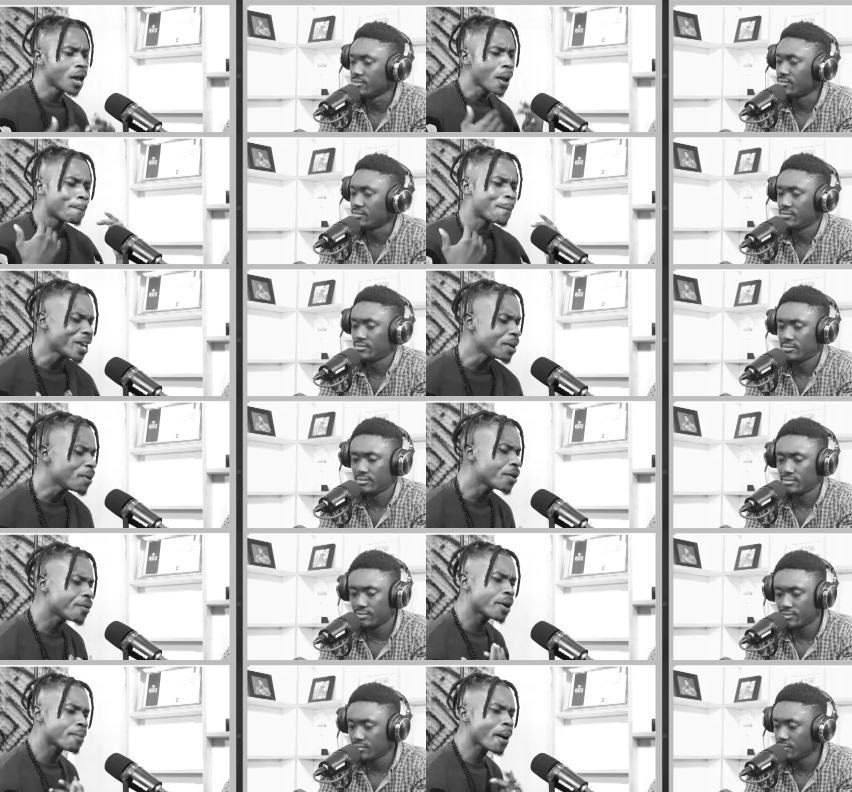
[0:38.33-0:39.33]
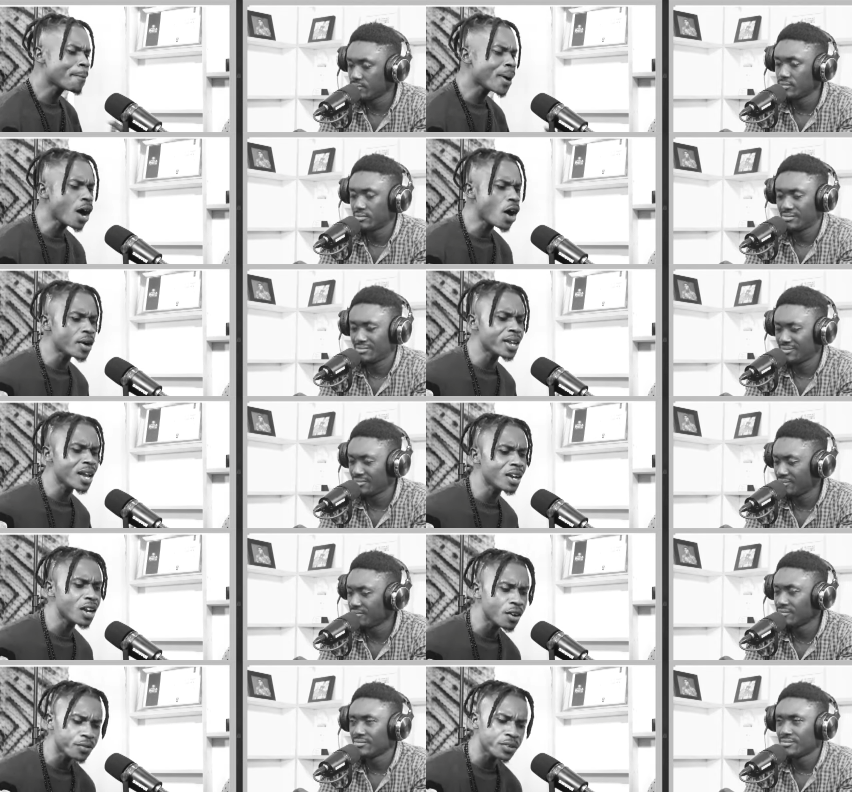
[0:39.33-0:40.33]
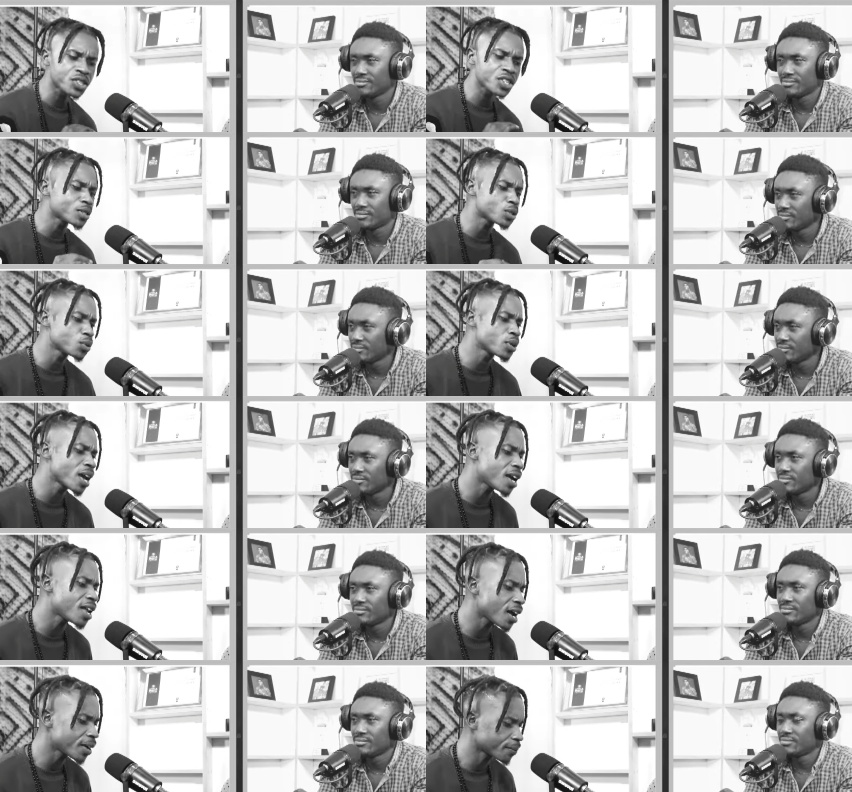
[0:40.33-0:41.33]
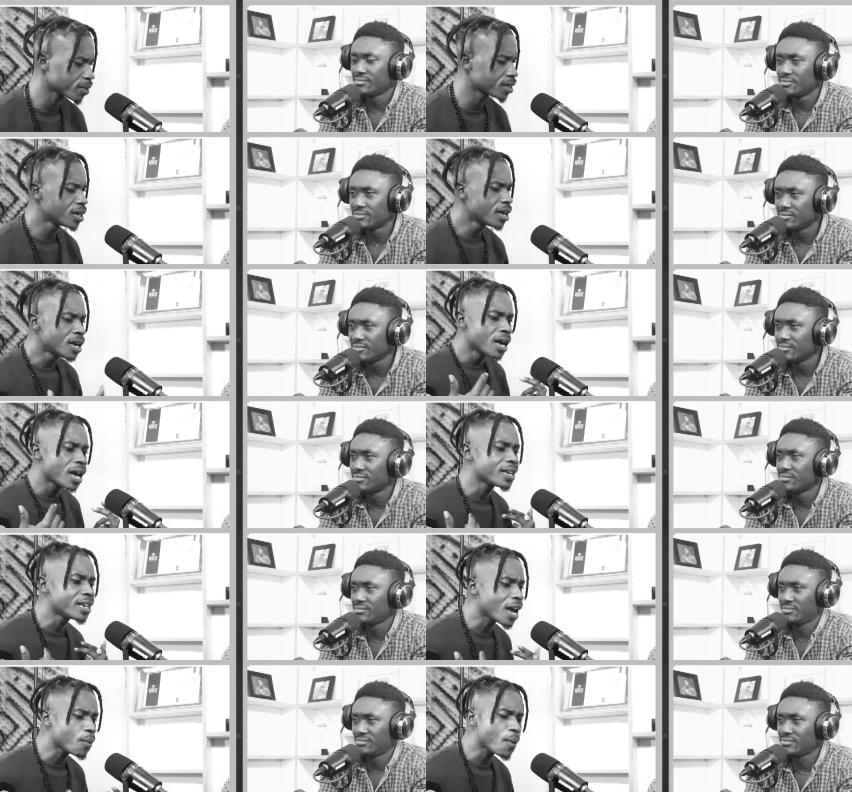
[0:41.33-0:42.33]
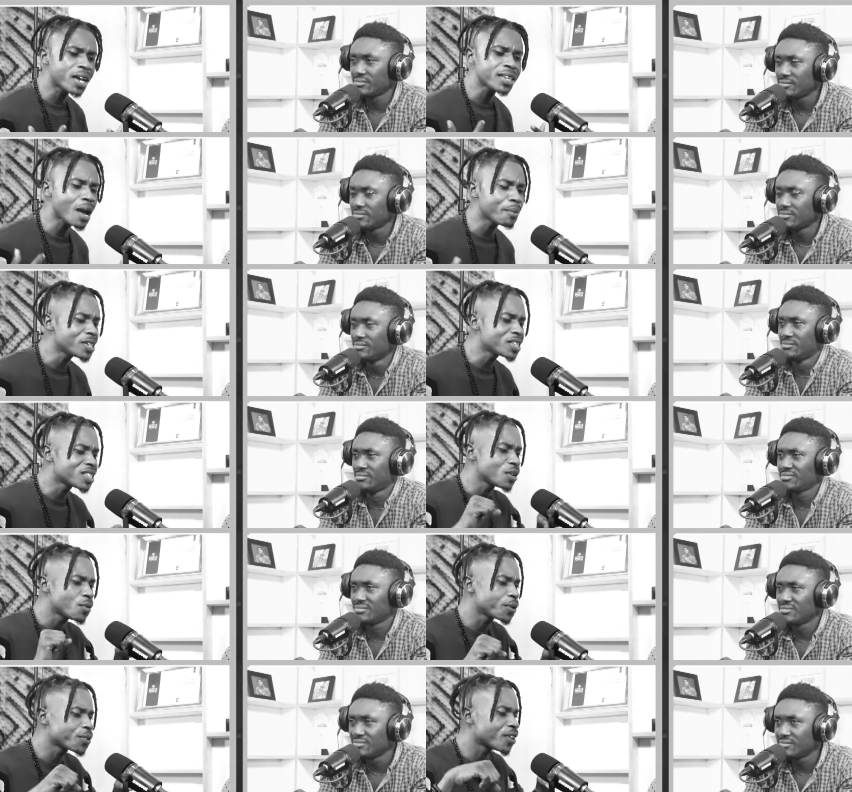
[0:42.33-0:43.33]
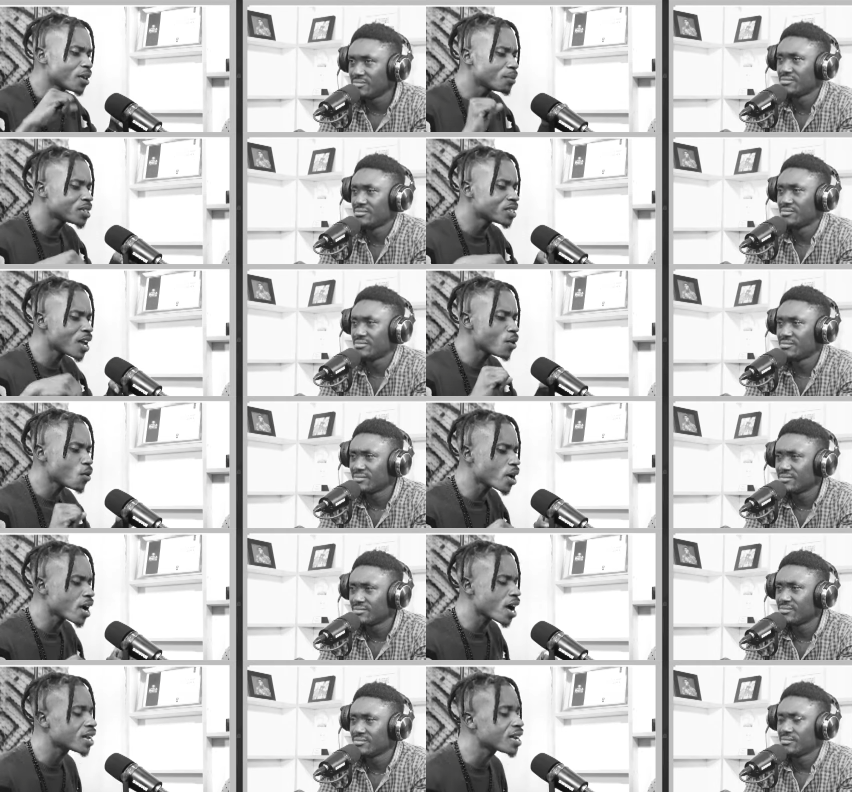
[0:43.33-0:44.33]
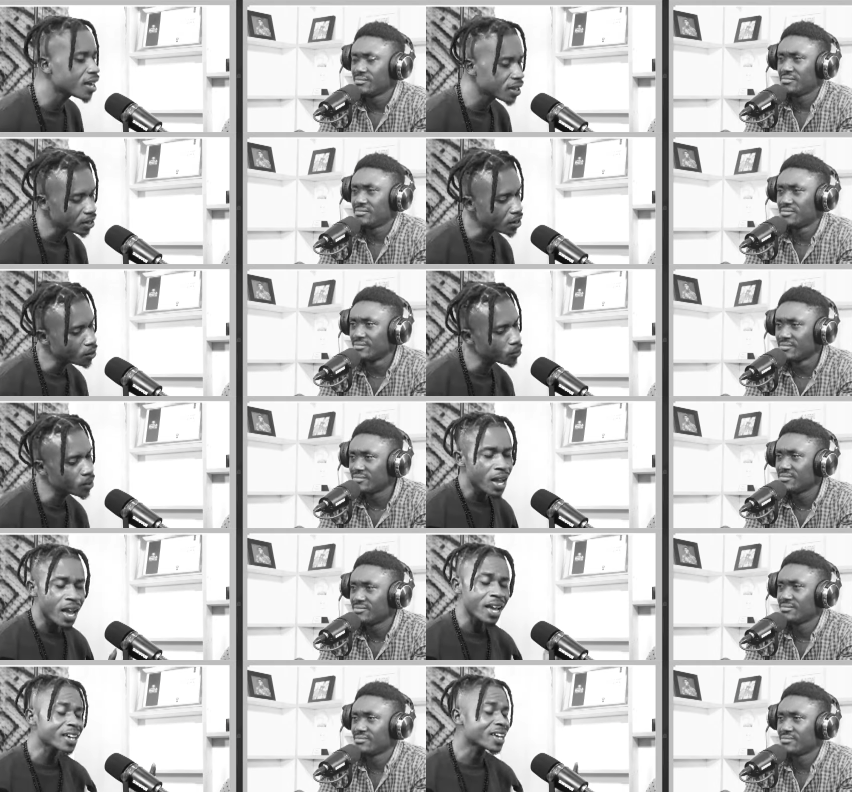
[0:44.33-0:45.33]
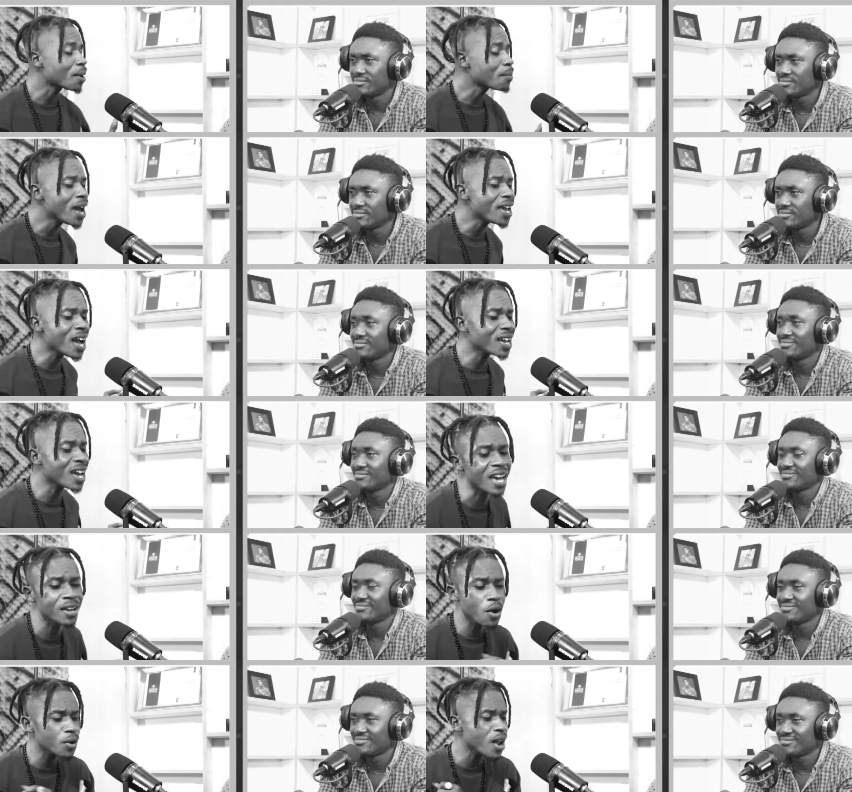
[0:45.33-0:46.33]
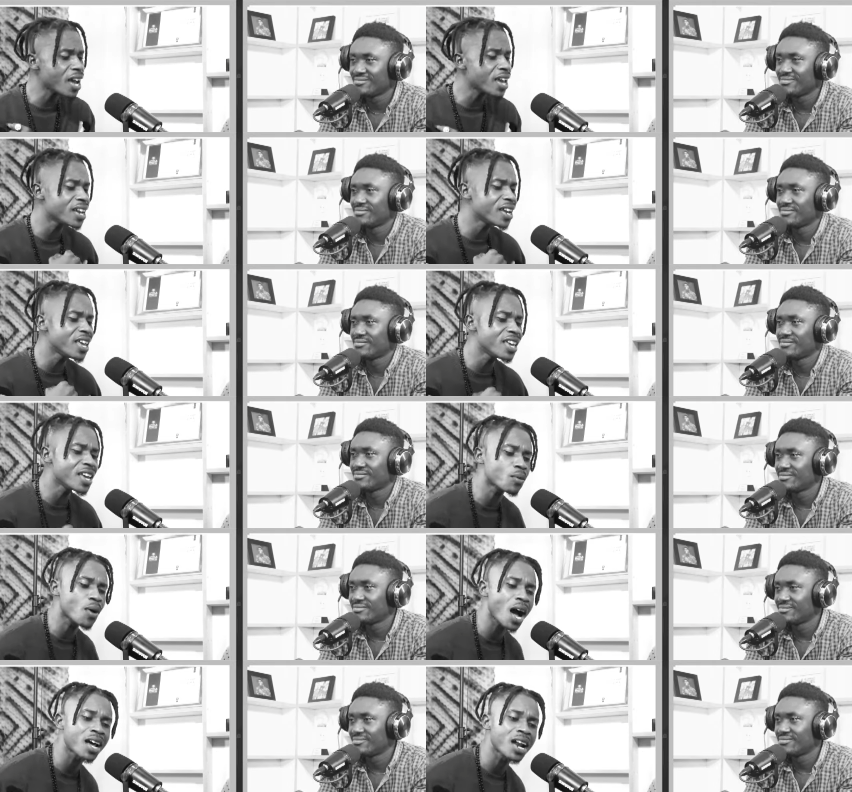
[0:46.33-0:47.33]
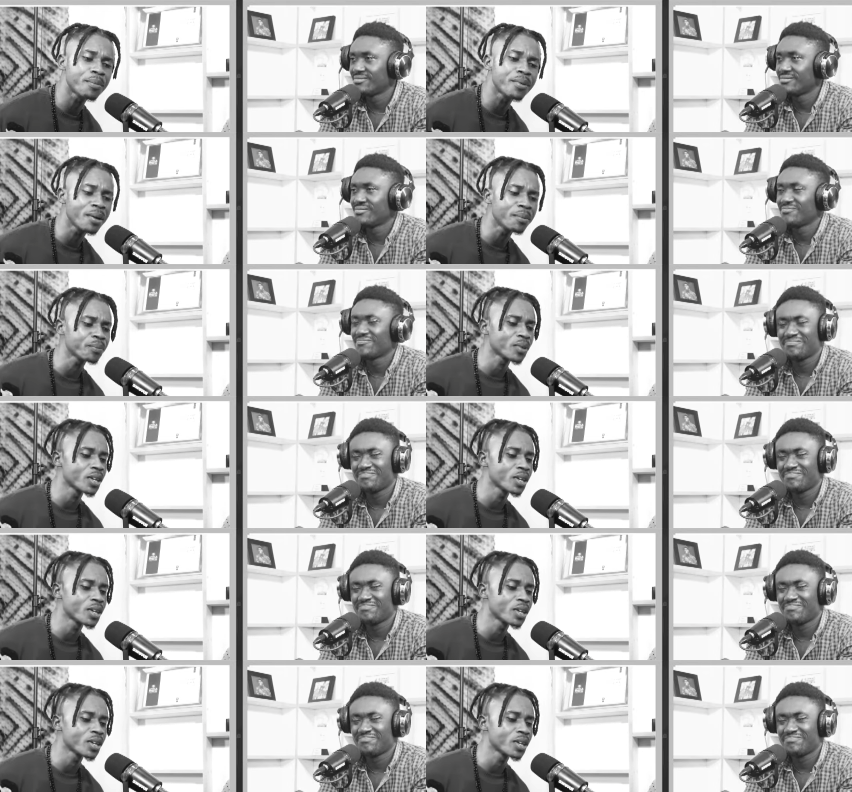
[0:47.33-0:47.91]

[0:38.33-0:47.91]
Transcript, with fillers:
Speaker 1: Baby, remember all the love we shared together. And then when I'm in tea, Wuchi, me say Okada. Oh, and Kabeya Kayoda, Yedi, and Quarabrim.